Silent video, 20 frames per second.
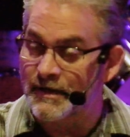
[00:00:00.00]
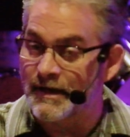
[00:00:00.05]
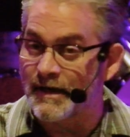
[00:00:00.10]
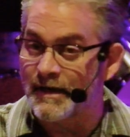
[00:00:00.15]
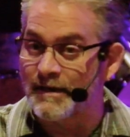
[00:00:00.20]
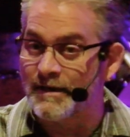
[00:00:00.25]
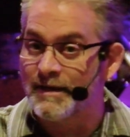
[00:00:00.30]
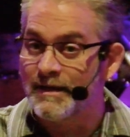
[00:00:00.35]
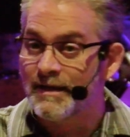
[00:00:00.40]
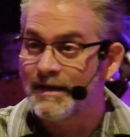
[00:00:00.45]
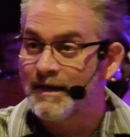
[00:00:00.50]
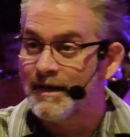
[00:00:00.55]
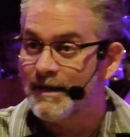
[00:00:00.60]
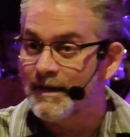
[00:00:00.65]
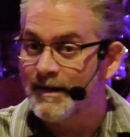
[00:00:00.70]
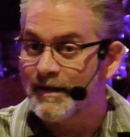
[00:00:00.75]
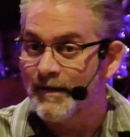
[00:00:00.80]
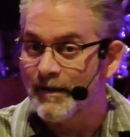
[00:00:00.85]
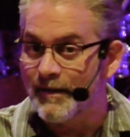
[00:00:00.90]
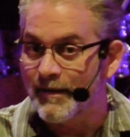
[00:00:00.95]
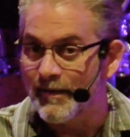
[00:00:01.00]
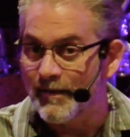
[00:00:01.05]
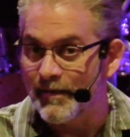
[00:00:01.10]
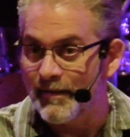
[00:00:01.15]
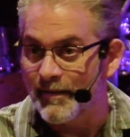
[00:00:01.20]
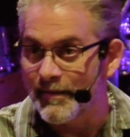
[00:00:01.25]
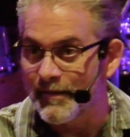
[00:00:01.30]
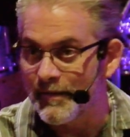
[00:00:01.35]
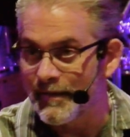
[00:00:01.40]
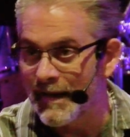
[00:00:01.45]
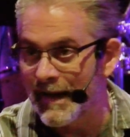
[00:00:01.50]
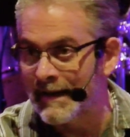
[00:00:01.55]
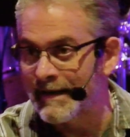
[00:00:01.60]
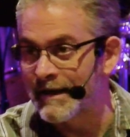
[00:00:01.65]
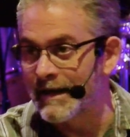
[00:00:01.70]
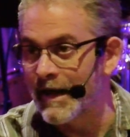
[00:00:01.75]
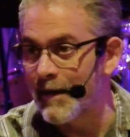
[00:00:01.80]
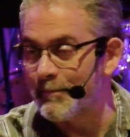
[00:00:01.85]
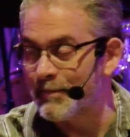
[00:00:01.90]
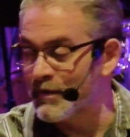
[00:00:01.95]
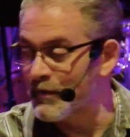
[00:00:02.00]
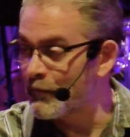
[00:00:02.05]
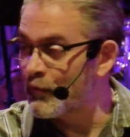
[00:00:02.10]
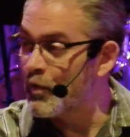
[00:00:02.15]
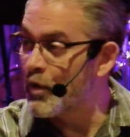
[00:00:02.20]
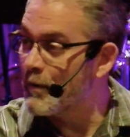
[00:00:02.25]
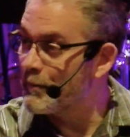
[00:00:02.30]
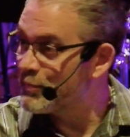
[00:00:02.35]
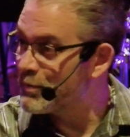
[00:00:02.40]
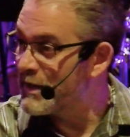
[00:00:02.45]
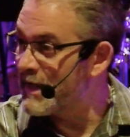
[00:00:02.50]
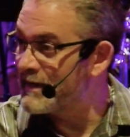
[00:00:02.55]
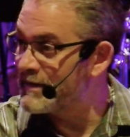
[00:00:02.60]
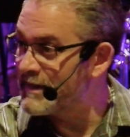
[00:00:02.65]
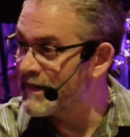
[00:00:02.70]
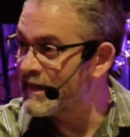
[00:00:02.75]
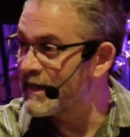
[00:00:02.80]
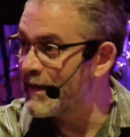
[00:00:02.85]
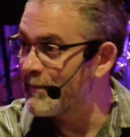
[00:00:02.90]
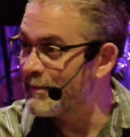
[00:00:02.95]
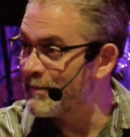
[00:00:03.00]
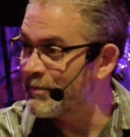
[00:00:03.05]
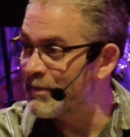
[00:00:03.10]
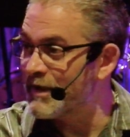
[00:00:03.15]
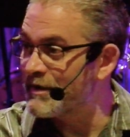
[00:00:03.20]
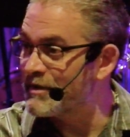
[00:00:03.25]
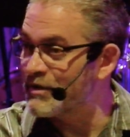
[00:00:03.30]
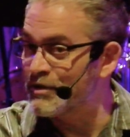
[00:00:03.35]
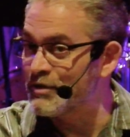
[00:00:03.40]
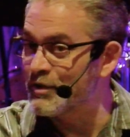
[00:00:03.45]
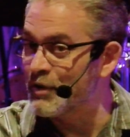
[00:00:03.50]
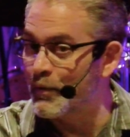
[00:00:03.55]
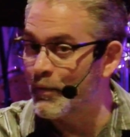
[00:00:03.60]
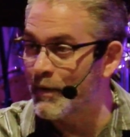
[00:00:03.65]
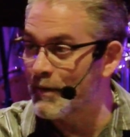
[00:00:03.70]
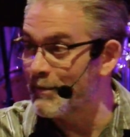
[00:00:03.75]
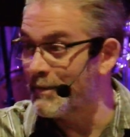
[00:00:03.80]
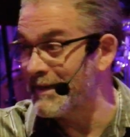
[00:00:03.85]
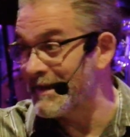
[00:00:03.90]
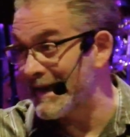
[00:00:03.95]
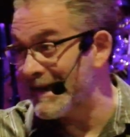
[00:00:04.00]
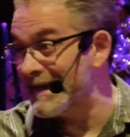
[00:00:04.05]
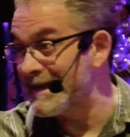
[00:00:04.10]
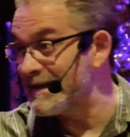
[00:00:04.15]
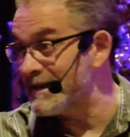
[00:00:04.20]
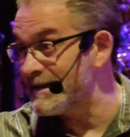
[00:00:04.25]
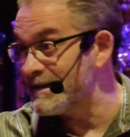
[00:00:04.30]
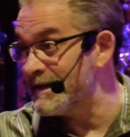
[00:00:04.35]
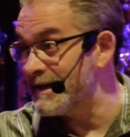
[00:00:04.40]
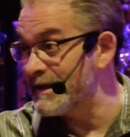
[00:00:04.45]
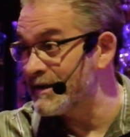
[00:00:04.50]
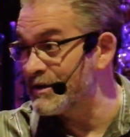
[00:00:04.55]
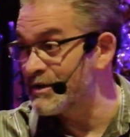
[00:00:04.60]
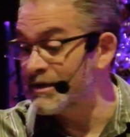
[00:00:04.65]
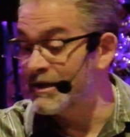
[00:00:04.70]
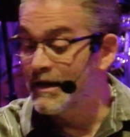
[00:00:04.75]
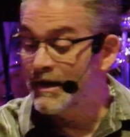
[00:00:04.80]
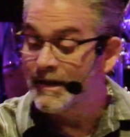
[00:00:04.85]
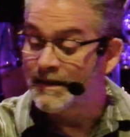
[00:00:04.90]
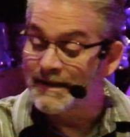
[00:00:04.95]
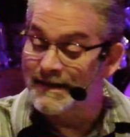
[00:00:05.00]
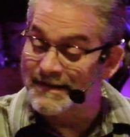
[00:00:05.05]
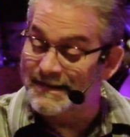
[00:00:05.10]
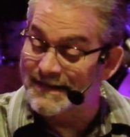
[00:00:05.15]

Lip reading: in ending up in a wrong place, ending up in places you don't want to be, like in a ditch. The